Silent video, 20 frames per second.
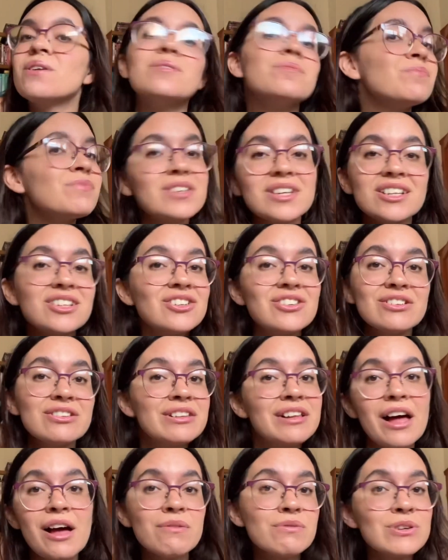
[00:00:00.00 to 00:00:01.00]
I just
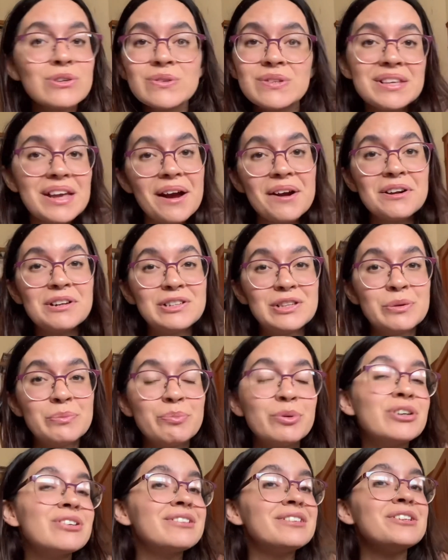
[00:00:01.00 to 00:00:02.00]
love those kinds of
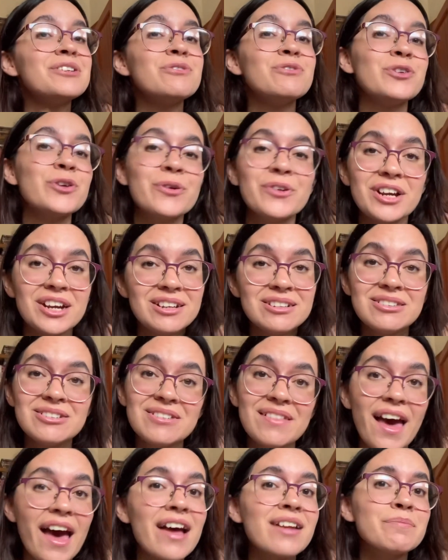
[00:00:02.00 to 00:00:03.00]
books, and if you're into
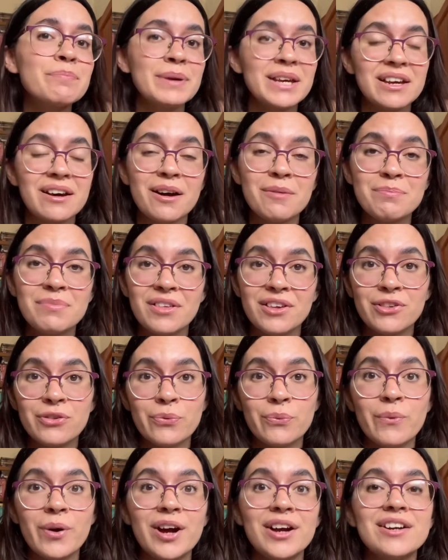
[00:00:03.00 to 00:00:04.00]
that, pick up this
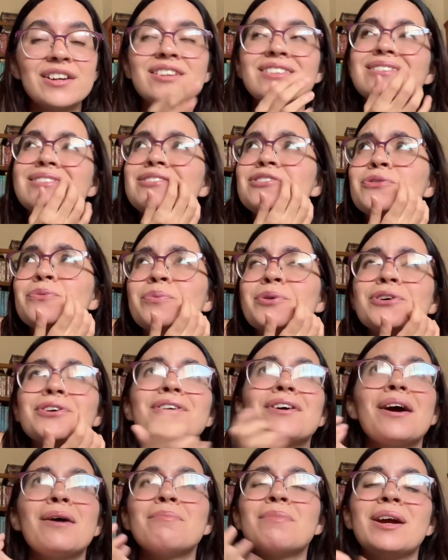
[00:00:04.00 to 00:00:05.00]
one. It's
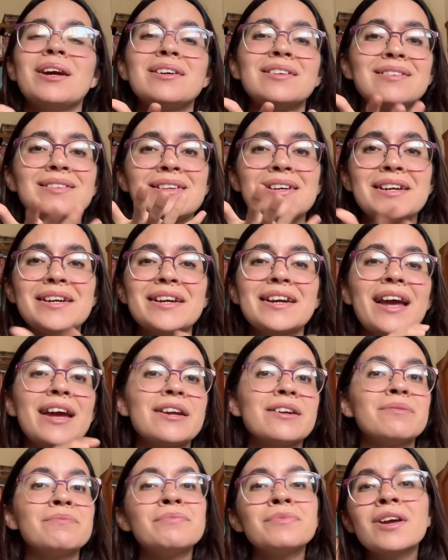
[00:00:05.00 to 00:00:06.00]
super amazing,
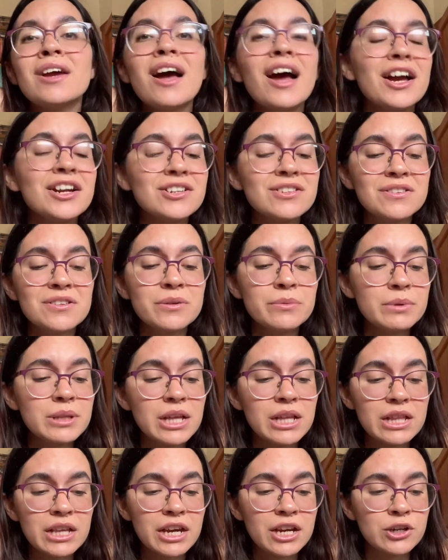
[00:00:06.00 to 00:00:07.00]
and I just
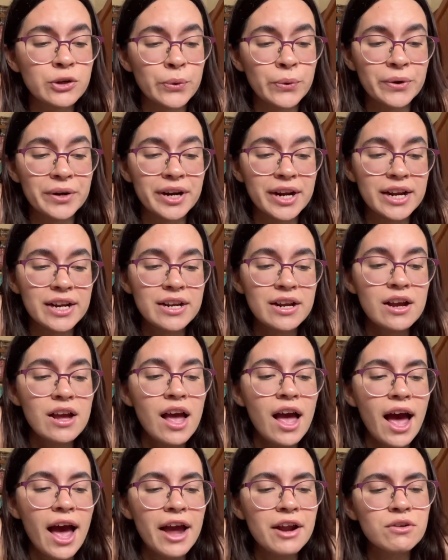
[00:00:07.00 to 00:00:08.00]
completely adore it.
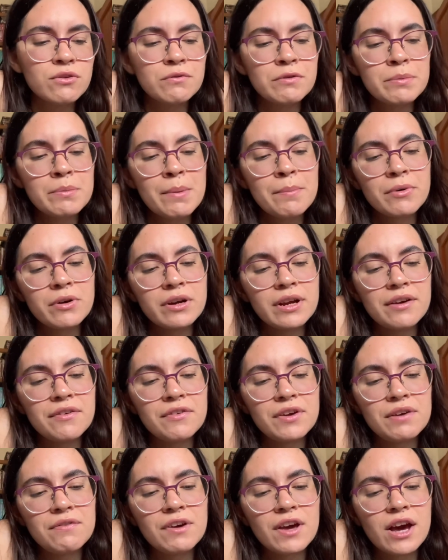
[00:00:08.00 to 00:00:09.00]
I don't remember if
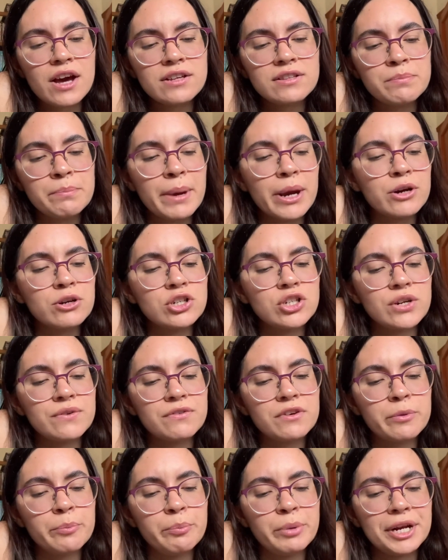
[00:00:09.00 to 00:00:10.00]
it has Marriage of
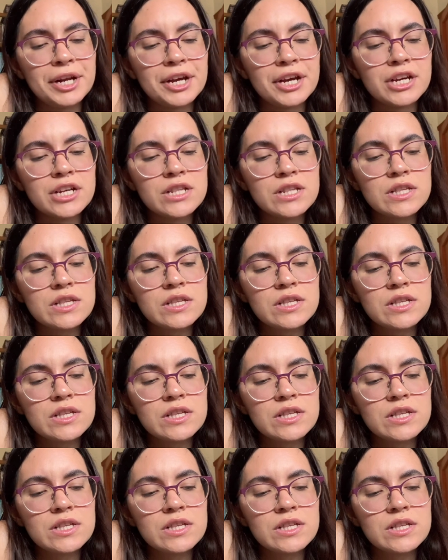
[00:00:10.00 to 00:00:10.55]
Convenience,